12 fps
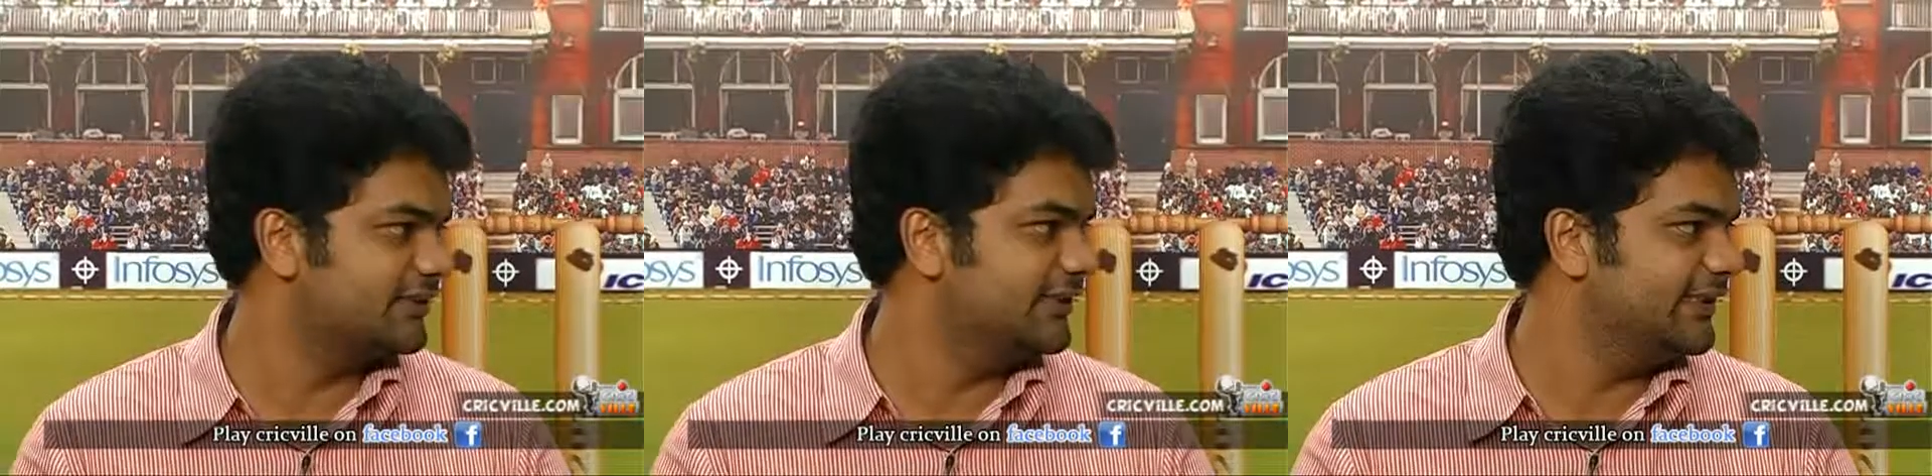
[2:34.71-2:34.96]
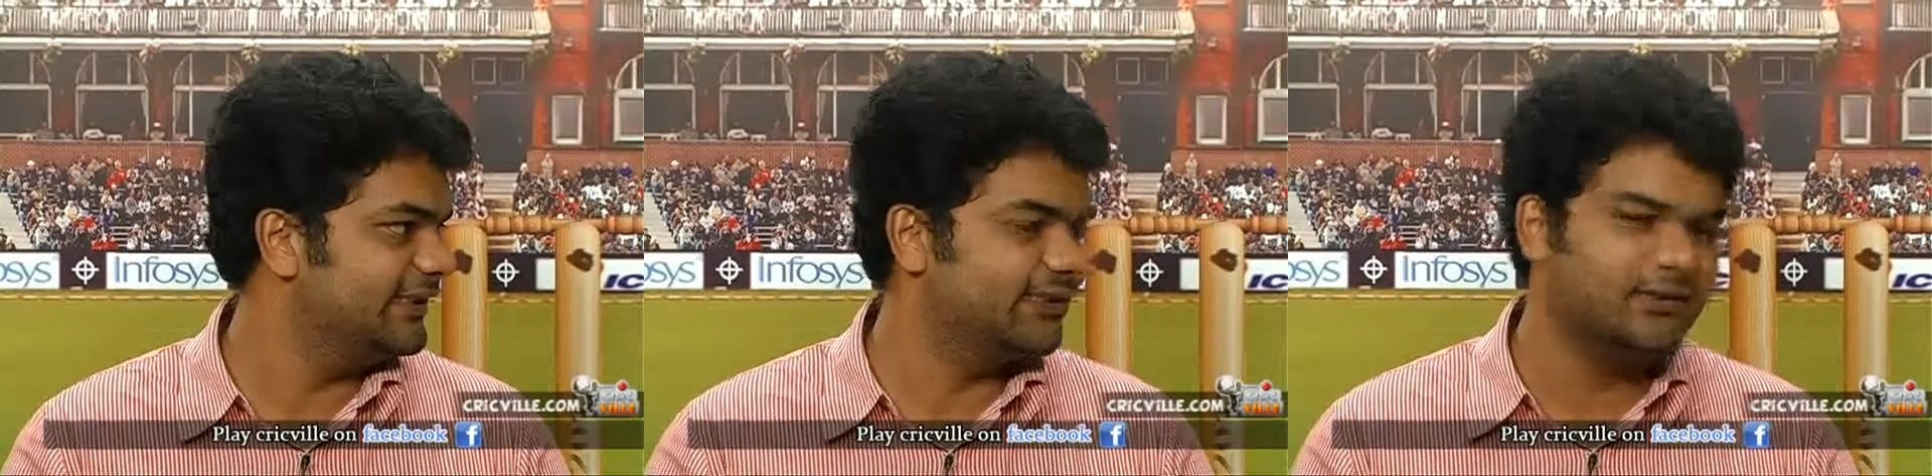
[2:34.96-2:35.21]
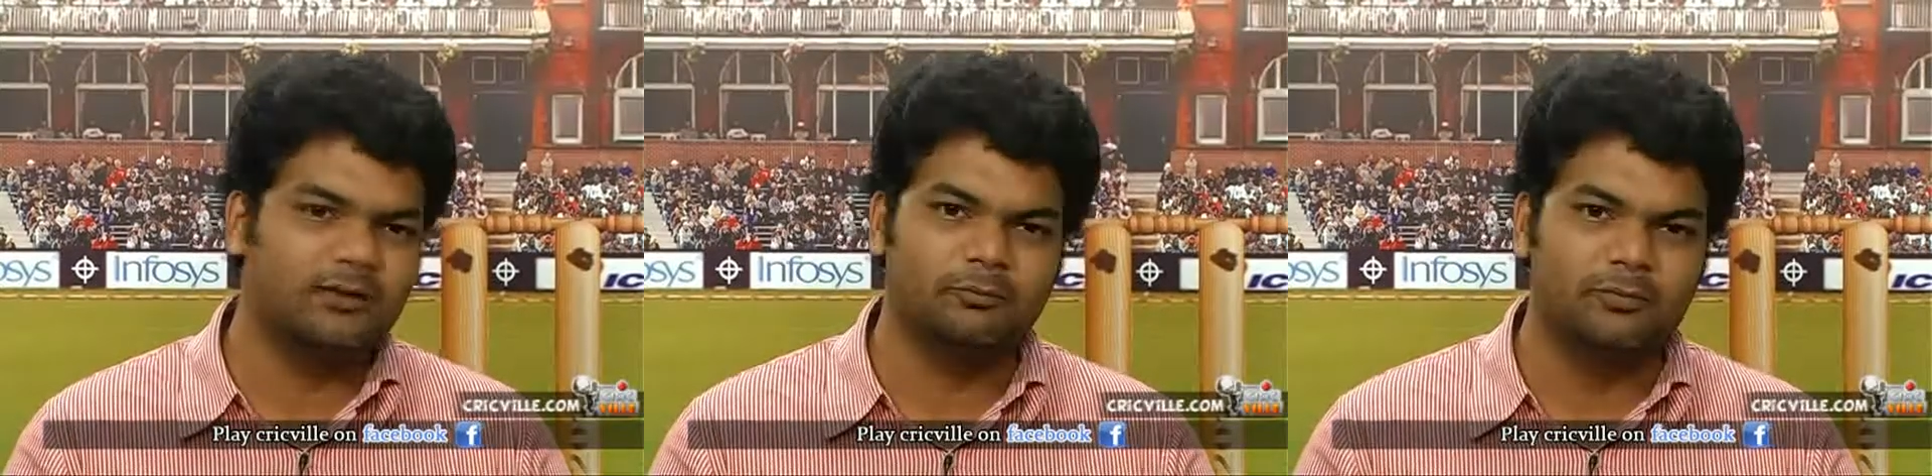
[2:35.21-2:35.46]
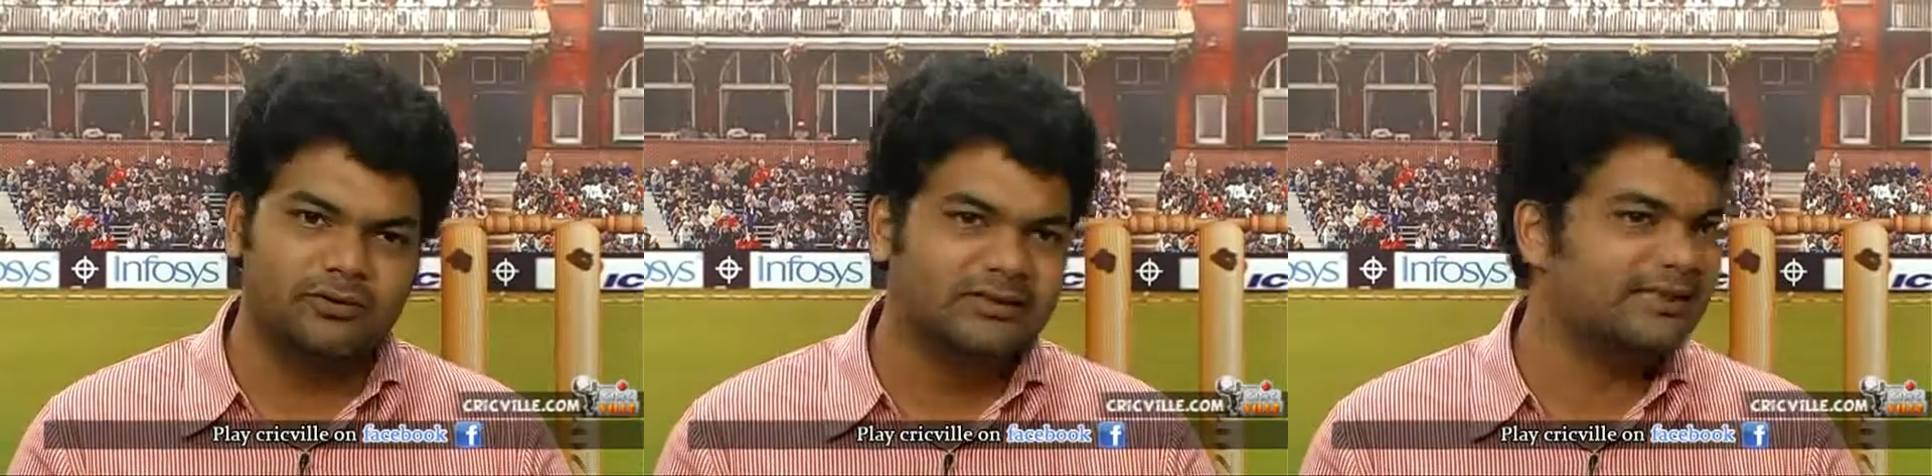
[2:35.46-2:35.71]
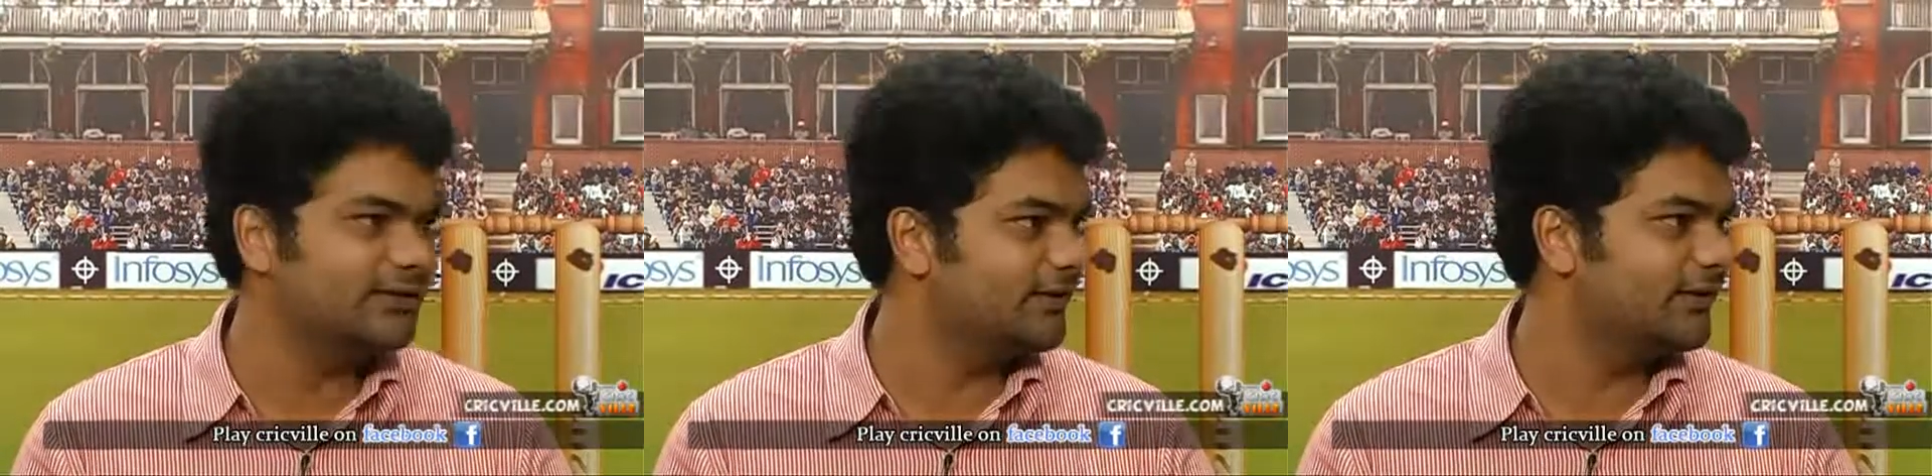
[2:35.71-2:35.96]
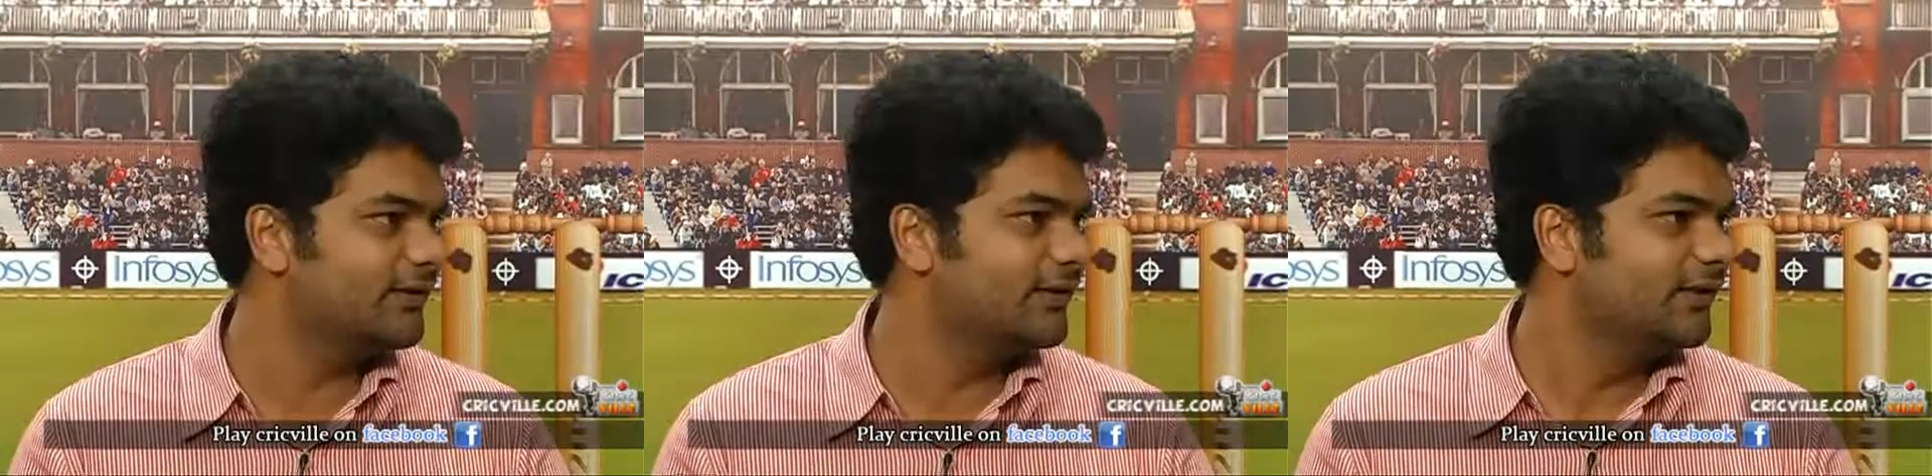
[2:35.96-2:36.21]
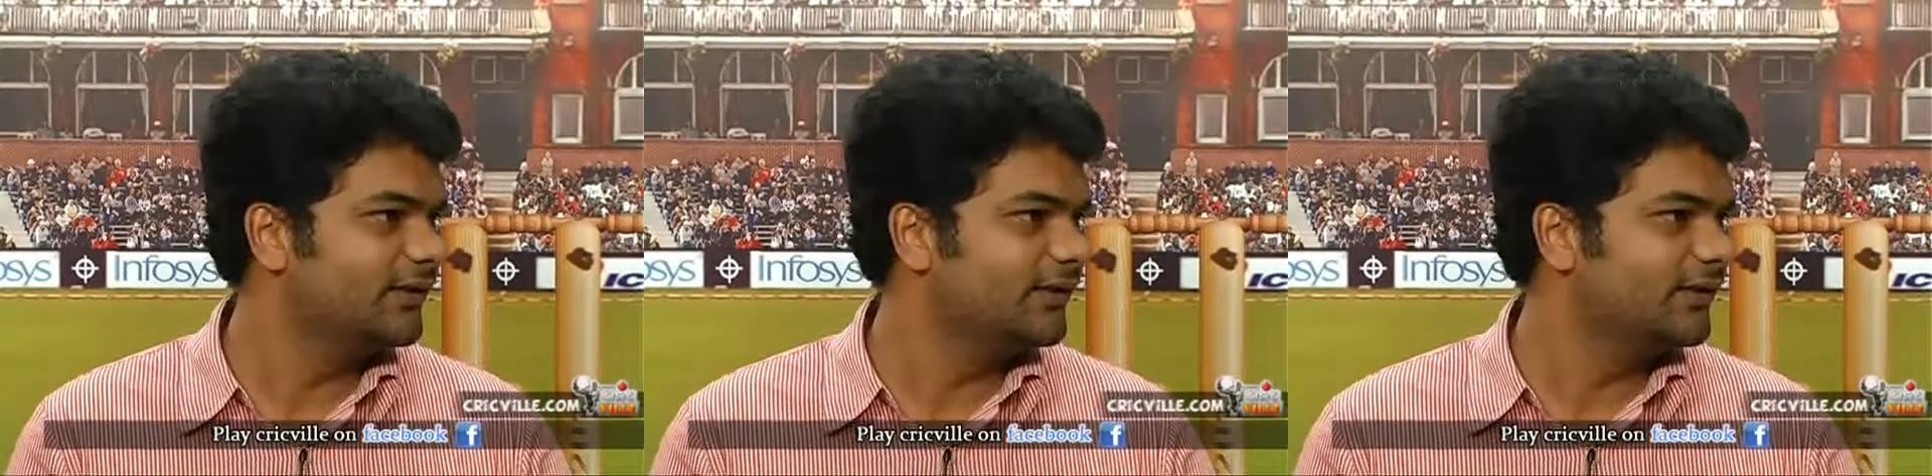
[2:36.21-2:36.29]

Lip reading: Gale, Muralidharan.